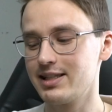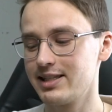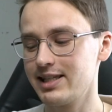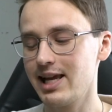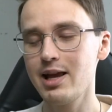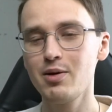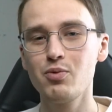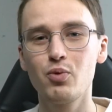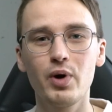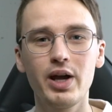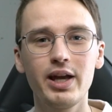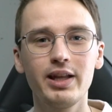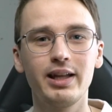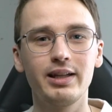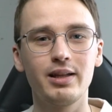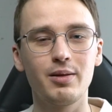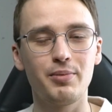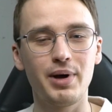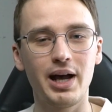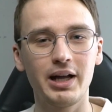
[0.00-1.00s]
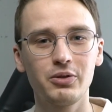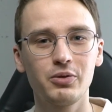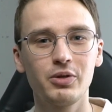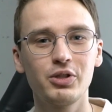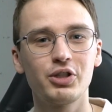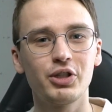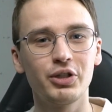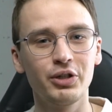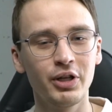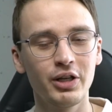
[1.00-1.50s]
same way that the battery
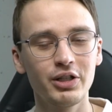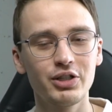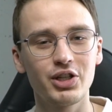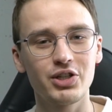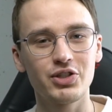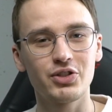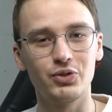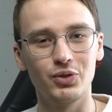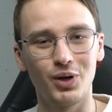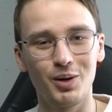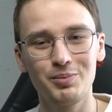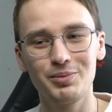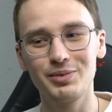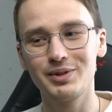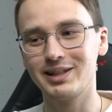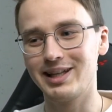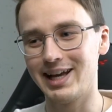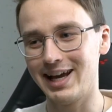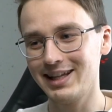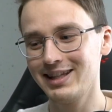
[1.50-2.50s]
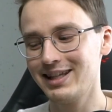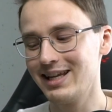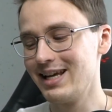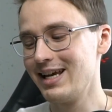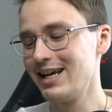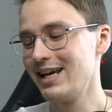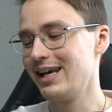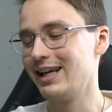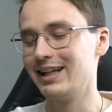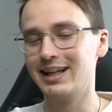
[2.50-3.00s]
should not just drop dead
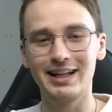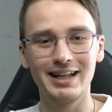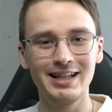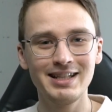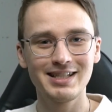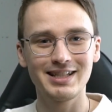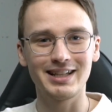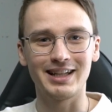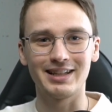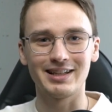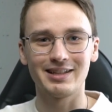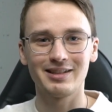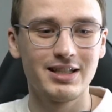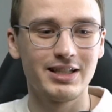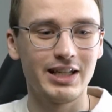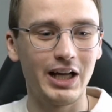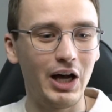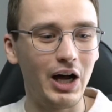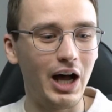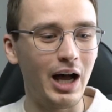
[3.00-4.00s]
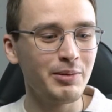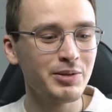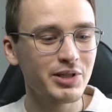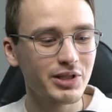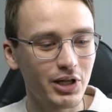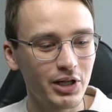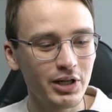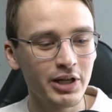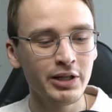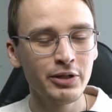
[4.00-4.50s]
in an instant. So I'm
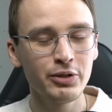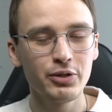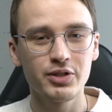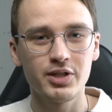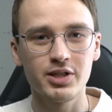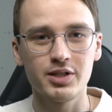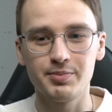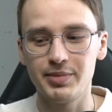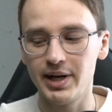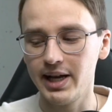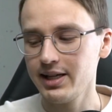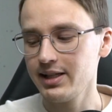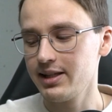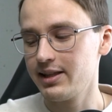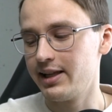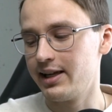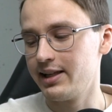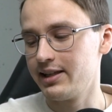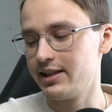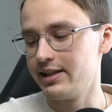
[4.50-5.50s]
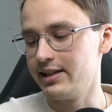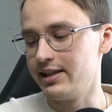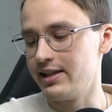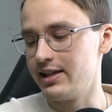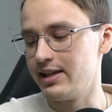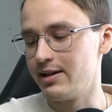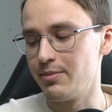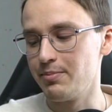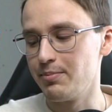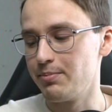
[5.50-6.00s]
starting to suspect that
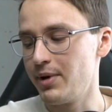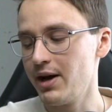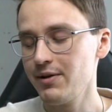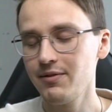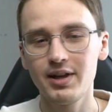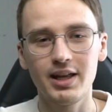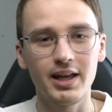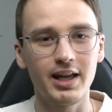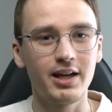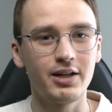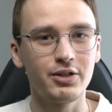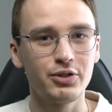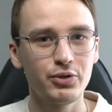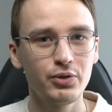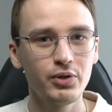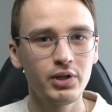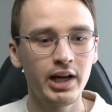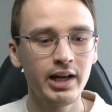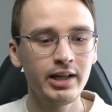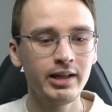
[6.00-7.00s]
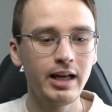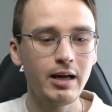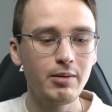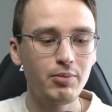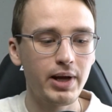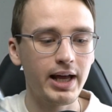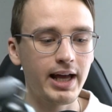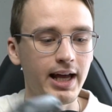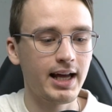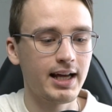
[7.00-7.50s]
the Mavic Air 2 lineup
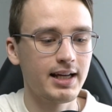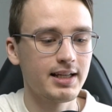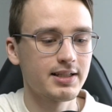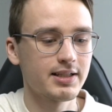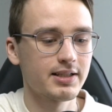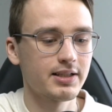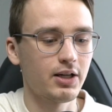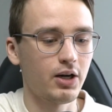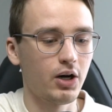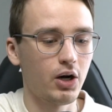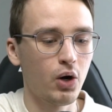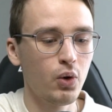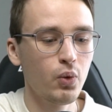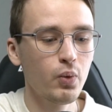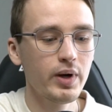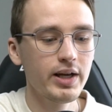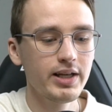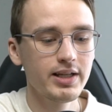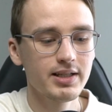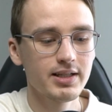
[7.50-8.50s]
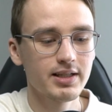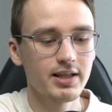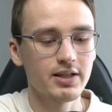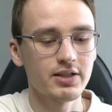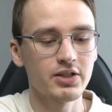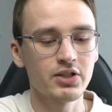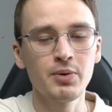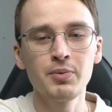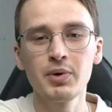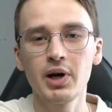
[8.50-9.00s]
has always
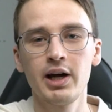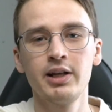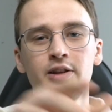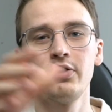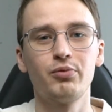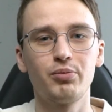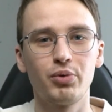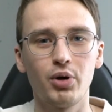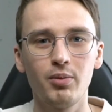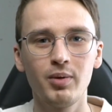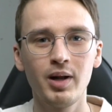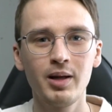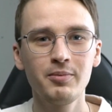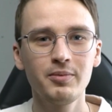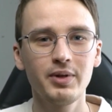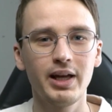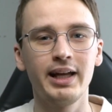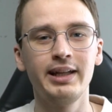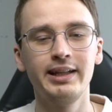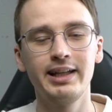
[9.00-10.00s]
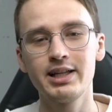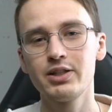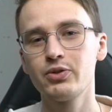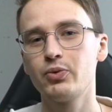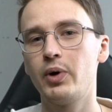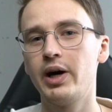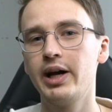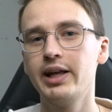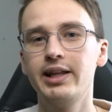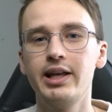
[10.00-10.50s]
some kind of problem, and that's
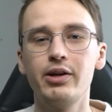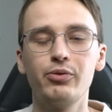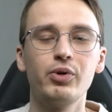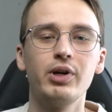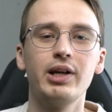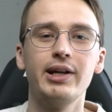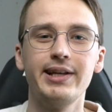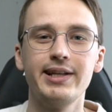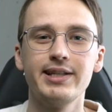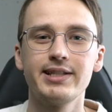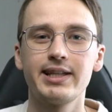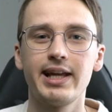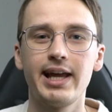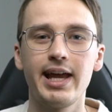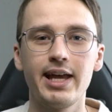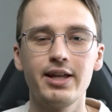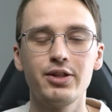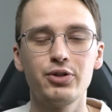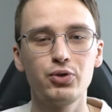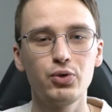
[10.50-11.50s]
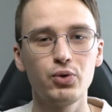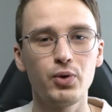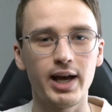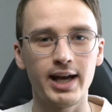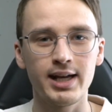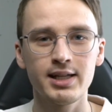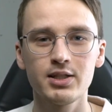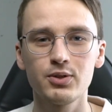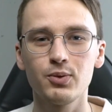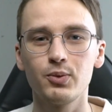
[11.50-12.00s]
why they released a
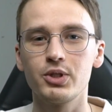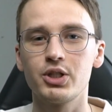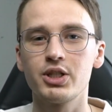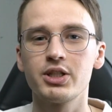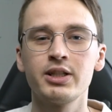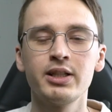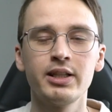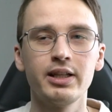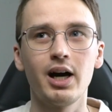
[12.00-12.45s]
2S, which is an